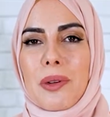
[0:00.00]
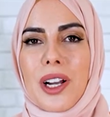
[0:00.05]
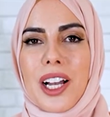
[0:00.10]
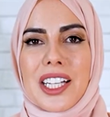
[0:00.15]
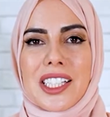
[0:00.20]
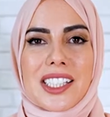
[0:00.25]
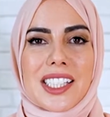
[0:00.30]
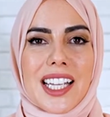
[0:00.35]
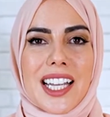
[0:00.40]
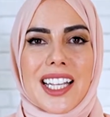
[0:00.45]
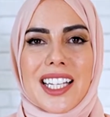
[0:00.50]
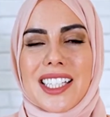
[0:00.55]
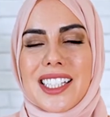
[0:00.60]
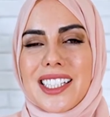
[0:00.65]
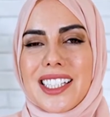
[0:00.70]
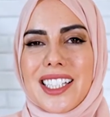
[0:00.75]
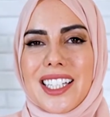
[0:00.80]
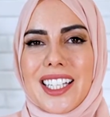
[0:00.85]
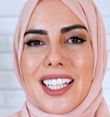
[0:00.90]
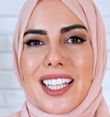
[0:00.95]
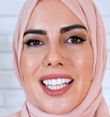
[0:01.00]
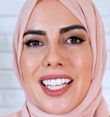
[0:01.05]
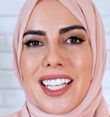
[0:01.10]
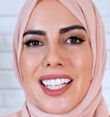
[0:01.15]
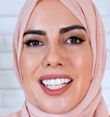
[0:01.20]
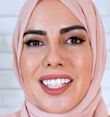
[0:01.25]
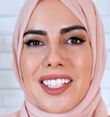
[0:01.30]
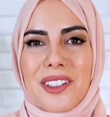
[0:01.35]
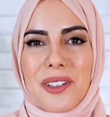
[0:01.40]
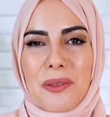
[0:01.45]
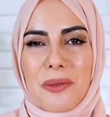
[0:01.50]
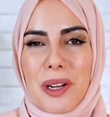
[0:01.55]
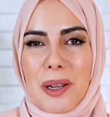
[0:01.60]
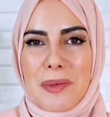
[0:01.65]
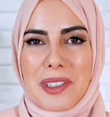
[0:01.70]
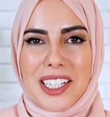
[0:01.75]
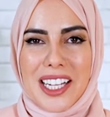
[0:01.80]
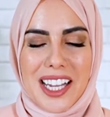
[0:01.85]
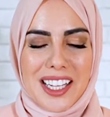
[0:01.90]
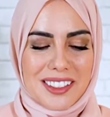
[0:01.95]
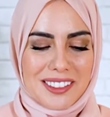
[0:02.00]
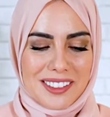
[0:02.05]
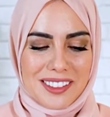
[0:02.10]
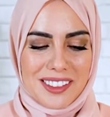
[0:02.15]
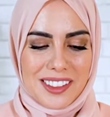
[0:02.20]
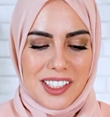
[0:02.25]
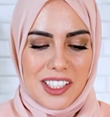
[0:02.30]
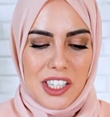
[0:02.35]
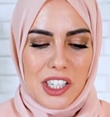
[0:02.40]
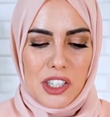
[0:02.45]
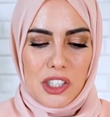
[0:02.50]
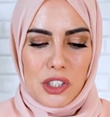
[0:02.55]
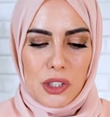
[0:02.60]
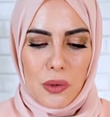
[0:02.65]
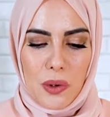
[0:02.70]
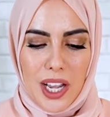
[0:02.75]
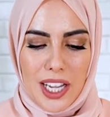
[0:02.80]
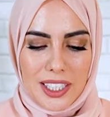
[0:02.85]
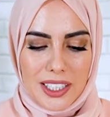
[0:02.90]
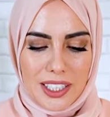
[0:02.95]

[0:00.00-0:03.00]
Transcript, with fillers: process in Ramadan. So I